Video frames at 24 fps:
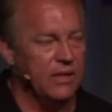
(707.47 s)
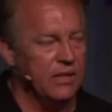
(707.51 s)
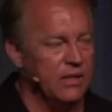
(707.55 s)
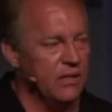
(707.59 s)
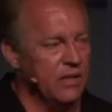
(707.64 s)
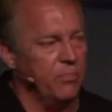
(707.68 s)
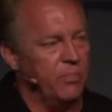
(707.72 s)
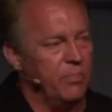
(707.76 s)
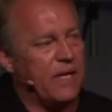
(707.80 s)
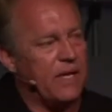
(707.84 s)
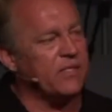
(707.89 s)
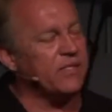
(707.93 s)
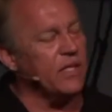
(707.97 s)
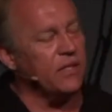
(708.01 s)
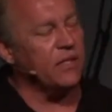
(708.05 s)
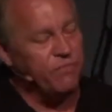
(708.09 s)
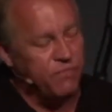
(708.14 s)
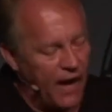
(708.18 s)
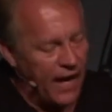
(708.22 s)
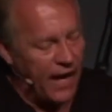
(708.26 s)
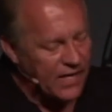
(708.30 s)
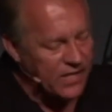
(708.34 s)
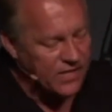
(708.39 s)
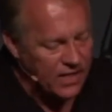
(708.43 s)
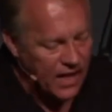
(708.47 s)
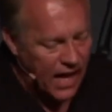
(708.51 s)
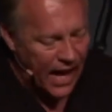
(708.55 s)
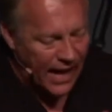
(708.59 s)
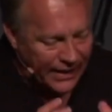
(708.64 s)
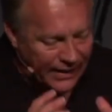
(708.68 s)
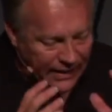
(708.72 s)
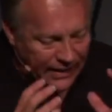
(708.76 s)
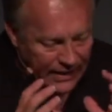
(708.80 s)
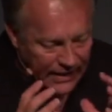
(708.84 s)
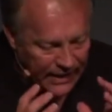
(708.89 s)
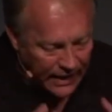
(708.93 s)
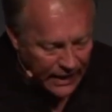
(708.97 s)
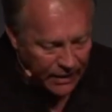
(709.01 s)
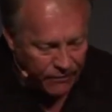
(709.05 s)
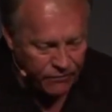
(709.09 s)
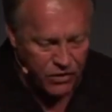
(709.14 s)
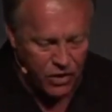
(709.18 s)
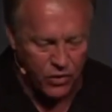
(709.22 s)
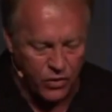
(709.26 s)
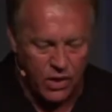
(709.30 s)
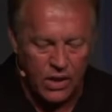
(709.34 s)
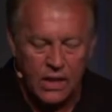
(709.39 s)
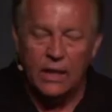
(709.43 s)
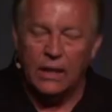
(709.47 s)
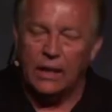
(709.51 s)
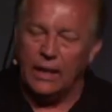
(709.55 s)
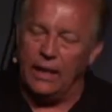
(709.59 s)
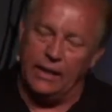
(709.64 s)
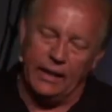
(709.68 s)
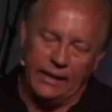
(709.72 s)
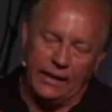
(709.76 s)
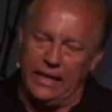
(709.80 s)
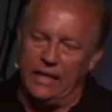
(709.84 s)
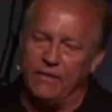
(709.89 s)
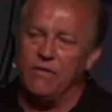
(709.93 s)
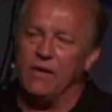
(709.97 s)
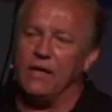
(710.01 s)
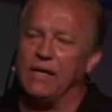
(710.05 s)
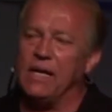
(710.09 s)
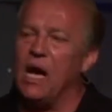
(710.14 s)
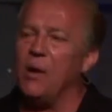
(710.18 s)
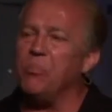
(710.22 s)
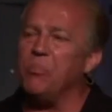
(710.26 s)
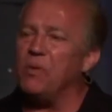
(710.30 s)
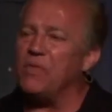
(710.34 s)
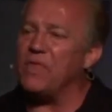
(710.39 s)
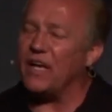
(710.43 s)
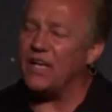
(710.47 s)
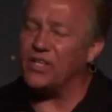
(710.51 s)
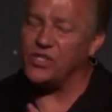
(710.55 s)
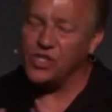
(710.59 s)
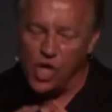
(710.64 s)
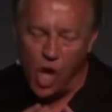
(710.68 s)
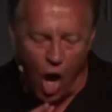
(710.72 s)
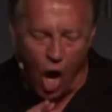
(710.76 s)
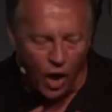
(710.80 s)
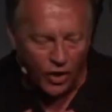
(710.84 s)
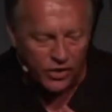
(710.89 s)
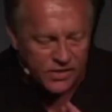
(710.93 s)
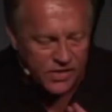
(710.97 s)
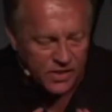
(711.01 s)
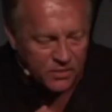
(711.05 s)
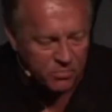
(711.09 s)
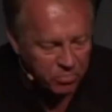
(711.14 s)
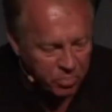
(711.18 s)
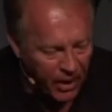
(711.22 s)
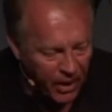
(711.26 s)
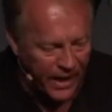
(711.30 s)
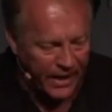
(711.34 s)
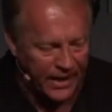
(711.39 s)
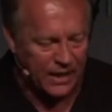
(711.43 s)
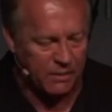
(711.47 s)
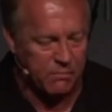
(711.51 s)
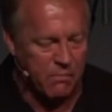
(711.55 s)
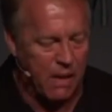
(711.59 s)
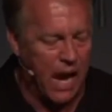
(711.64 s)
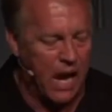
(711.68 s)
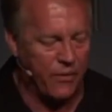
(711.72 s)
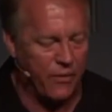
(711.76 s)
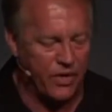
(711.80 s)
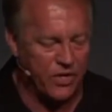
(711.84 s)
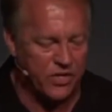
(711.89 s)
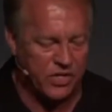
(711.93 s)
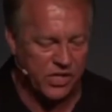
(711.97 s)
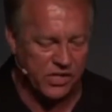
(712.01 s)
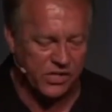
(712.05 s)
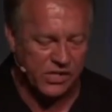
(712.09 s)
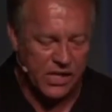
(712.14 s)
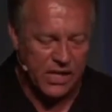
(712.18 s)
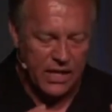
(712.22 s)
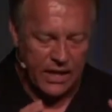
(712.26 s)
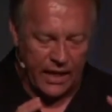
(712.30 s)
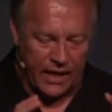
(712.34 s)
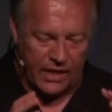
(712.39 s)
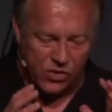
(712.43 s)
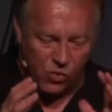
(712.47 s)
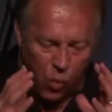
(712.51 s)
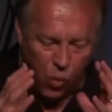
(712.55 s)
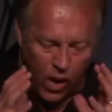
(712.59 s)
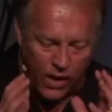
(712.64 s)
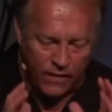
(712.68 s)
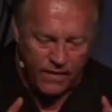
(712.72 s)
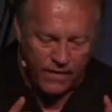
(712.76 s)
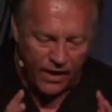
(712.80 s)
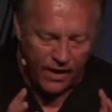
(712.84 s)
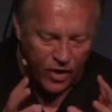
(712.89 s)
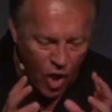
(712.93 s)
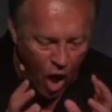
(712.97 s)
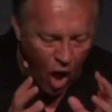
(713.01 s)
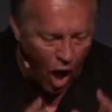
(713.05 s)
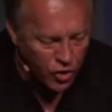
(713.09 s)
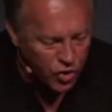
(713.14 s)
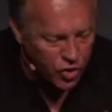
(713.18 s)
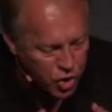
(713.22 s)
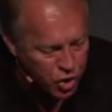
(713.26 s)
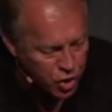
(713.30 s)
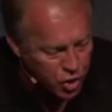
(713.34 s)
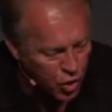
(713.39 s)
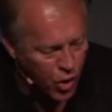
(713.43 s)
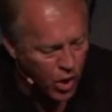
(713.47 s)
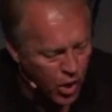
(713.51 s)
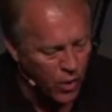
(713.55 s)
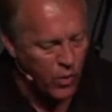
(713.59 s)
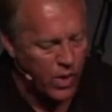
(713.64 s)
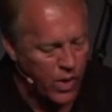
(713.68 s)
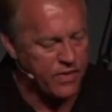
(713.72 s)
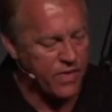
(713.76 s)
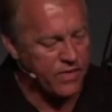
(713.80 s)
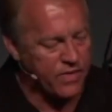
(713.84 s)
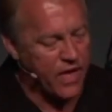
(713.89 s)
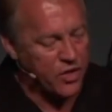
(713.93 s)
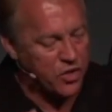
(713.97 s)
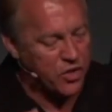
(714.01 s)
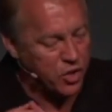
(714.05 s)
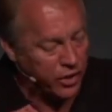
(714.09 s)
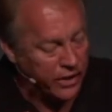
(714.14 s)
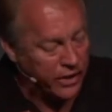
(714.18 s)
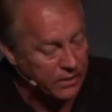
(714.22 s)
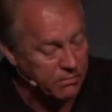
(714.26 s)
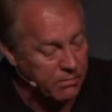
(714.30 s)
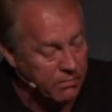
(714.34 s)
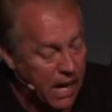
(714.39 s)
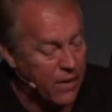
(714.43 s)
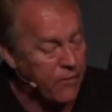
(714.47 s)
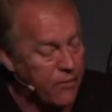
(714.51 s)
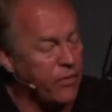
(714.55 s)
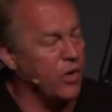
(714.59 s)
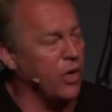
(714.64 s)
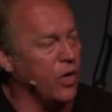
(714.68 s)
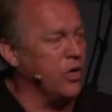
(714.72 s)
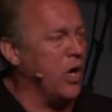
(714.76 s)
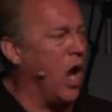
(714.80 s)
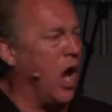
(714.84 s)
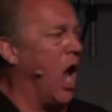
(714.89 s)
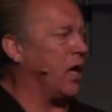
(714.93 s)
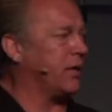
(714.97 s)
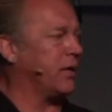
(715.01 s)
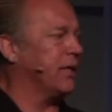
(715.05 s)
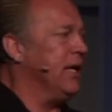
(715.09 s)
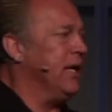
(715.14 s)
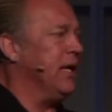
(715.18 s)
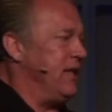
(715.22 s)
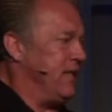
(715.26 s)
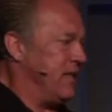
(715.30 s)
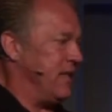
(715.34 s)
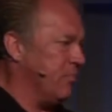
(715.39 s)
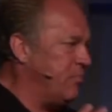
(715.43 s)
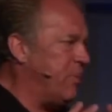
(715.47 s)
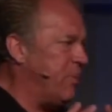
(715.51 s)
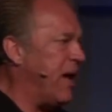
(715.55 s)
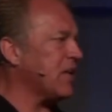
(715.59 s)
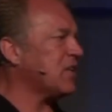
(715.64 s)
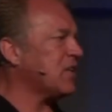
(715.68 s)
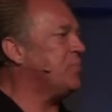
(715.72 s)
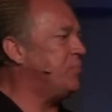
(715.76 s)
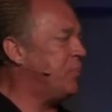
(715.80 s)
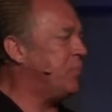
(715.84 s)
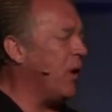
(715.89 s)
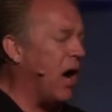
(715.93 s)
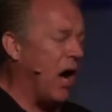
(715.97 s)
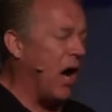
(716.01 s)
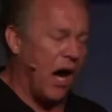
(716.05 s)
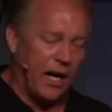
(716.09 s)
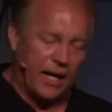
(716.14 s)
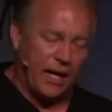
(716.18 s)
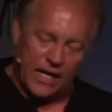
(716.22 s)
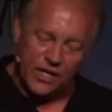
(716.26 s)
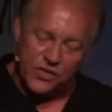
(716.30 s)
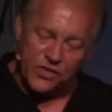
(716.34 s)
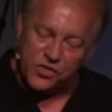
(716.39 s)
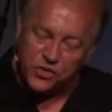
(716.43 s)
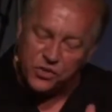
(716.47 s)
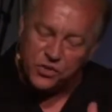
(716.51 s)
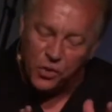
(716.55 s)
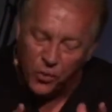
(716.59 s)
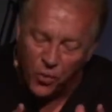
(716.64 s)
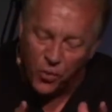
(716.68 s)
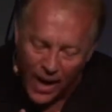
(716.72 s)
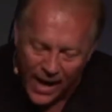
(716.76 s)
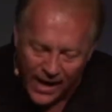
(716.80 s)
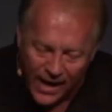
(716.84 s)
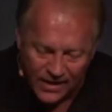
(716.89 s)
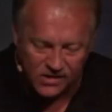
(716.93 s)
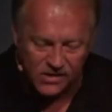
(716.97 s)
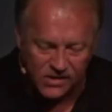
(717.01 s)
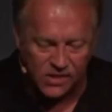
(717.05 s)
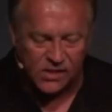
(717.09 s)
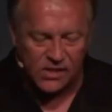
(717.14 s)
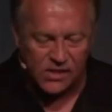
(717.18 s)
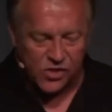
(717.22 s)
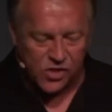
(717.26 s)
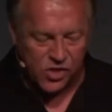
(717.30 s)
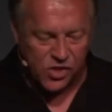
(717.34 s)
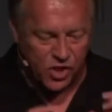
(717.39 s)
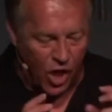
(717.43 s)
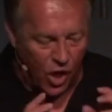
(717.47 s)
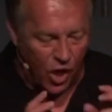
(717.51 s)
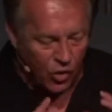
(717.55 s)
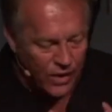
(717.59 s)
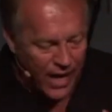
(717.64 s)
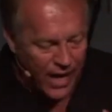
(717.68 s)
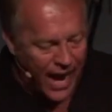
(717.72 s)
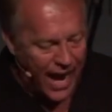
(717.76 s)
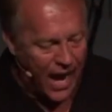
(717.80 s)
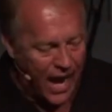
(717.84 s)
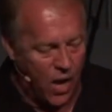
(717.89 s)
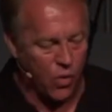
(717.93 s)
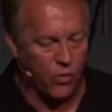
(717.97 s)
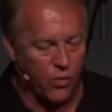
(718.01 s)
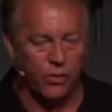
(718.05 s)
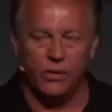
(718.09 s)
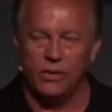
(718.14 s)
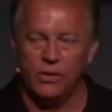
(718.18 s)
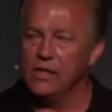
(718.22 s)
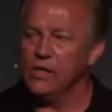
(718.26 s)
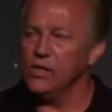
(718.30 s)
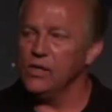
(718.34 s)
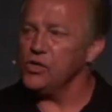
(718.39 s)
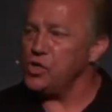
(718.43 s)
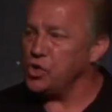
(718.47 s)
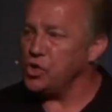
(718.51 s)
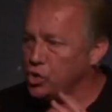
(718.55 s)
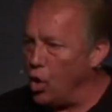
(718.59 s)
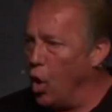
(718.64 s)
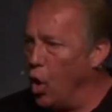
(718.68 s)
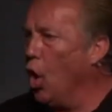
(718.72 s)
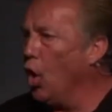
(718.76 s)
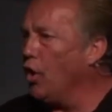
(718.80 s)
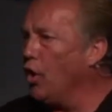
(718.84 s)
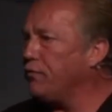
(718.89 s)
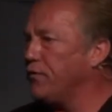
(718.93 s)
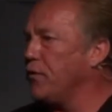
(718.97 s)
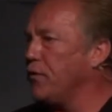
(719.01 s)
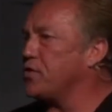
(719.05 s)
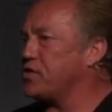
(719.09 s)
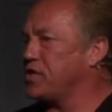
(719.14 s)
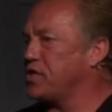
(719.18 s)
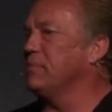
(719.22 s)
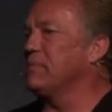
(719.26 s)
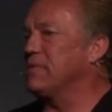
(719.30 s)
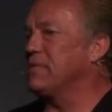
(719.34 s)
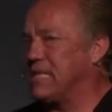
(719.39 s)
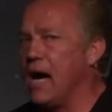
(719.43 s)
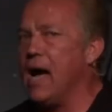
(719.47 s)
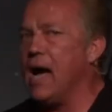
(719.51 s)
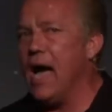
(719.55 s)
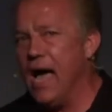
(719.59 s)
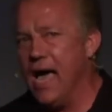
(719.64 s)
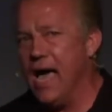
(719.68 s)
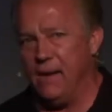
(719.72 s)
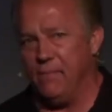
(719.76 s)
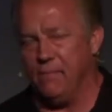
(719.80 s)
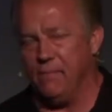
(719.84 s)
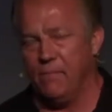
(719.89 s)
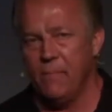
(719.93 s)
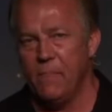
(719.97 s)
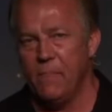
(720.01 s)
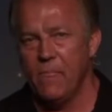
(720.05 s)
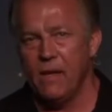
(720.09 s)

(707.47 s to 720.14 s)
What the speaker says: The best advice that I can give you and give a couple that is contemplating marriage is when they're not sure whether they should get married or not, the best part is to wait, slow down, stall for some time.